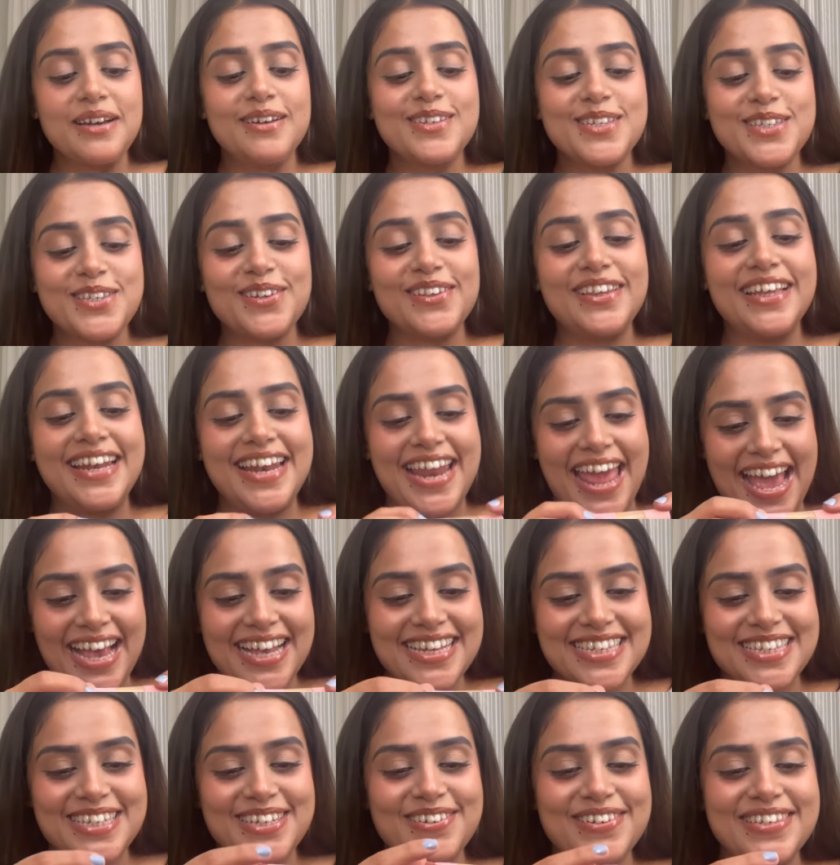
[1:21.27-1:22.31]
So the
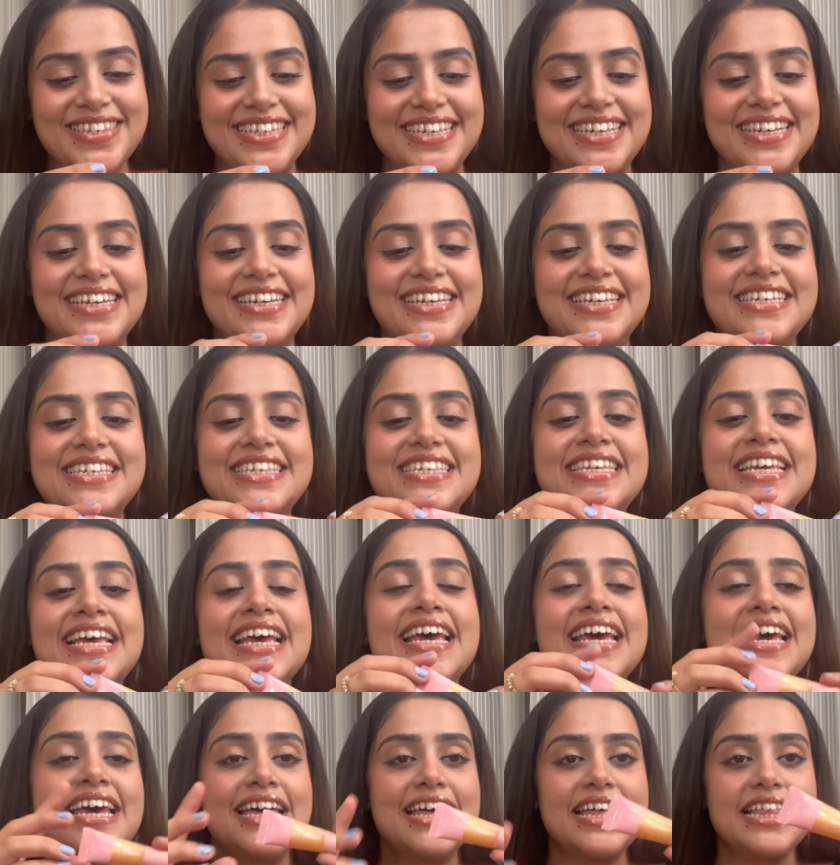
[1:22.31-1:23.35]
next you see is
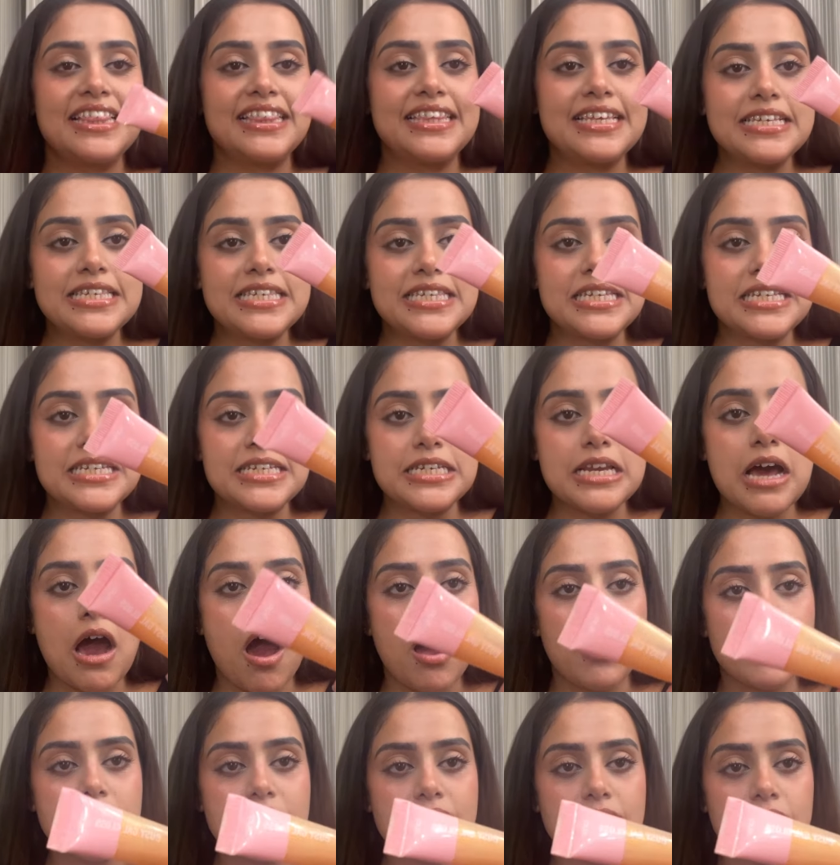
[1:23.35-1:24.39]
this
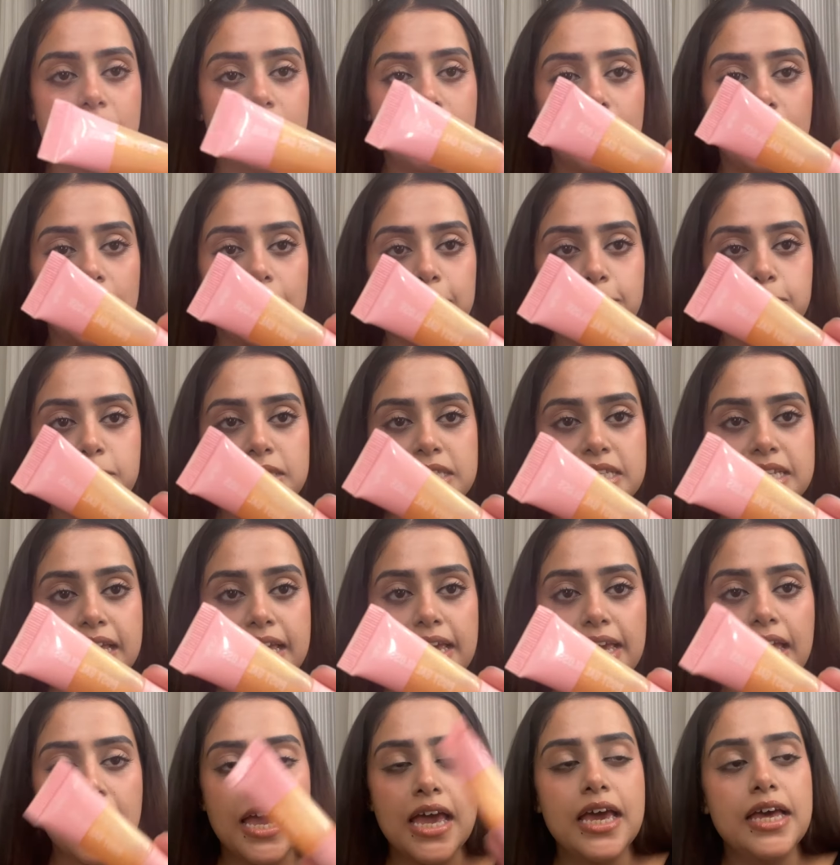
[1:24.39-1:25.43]
Tarte
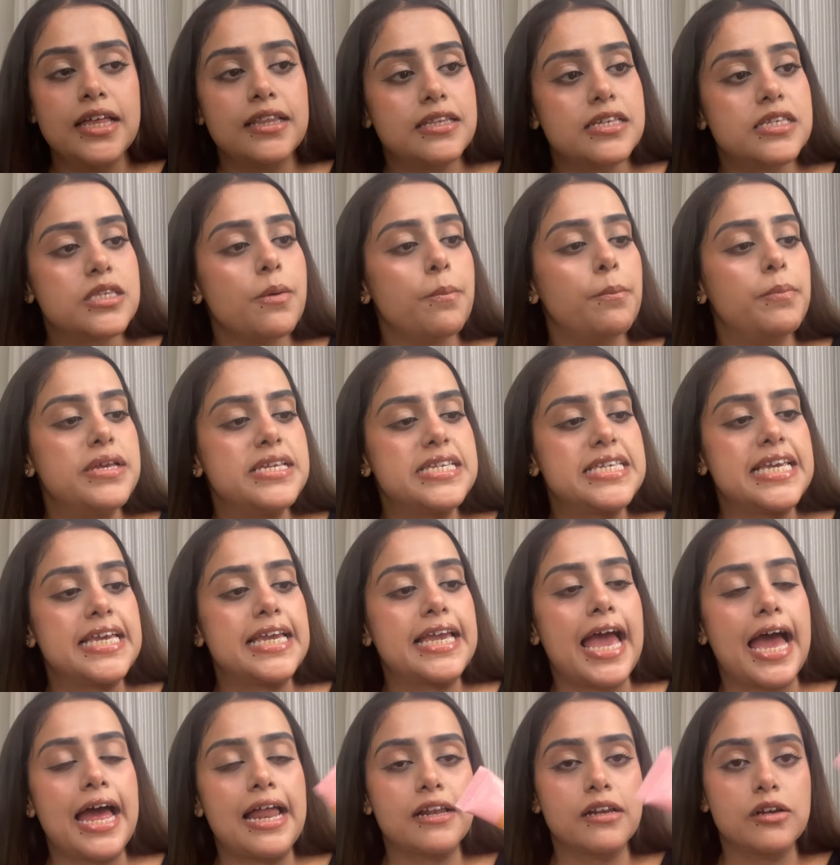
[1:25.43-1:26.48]
lipstick. This is the Busy
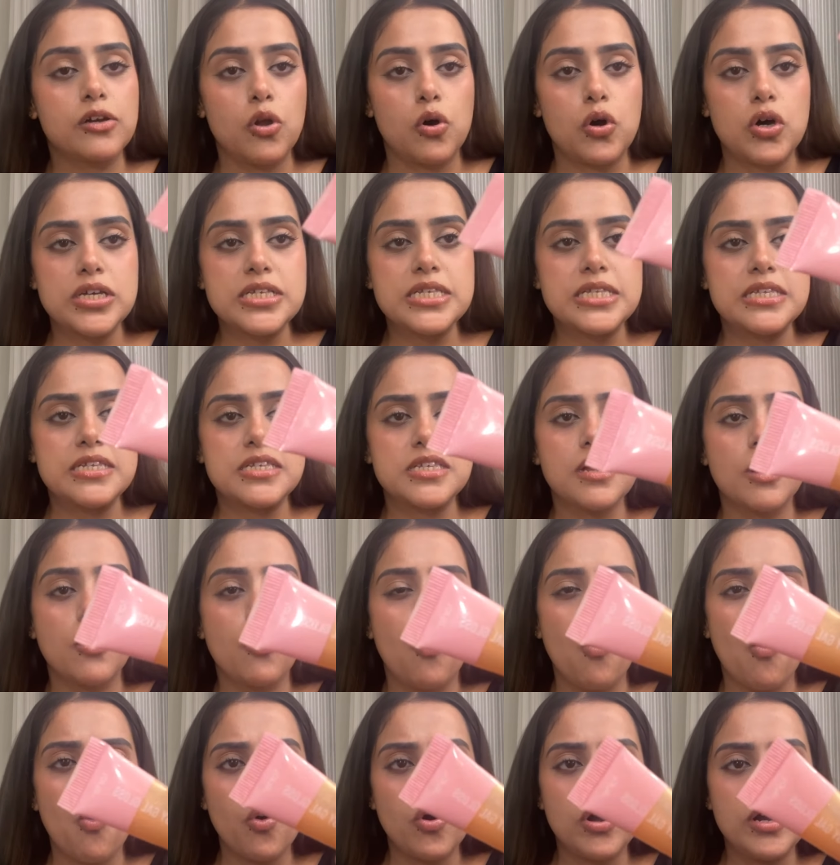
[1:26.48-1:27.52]
Gal gloss. This is a
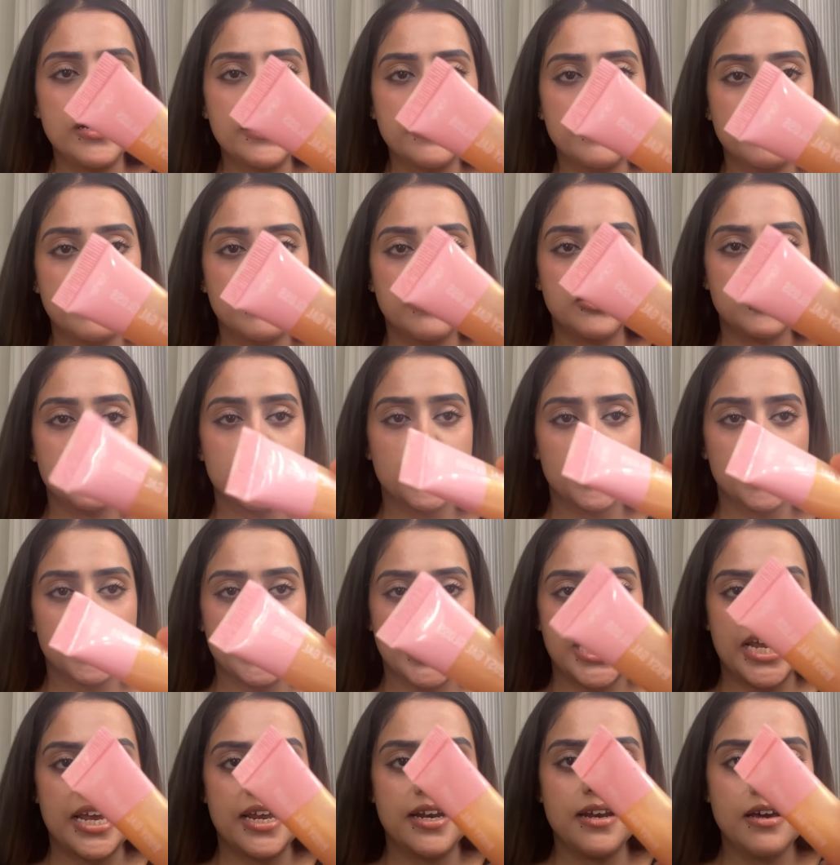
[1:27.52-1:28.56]
gold
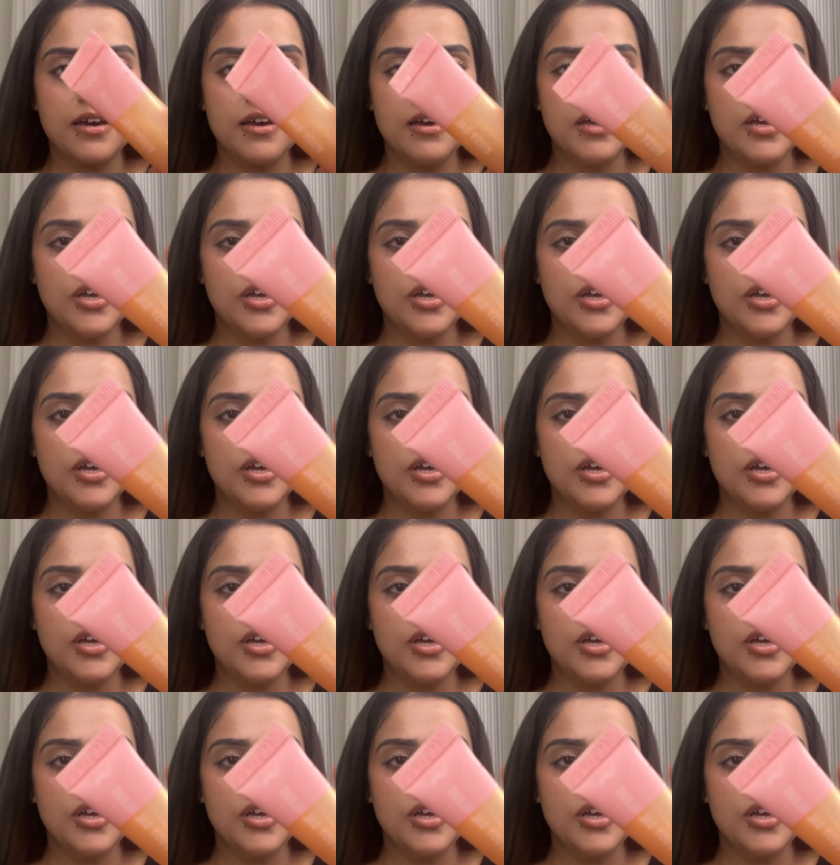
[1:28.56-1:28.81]
shade.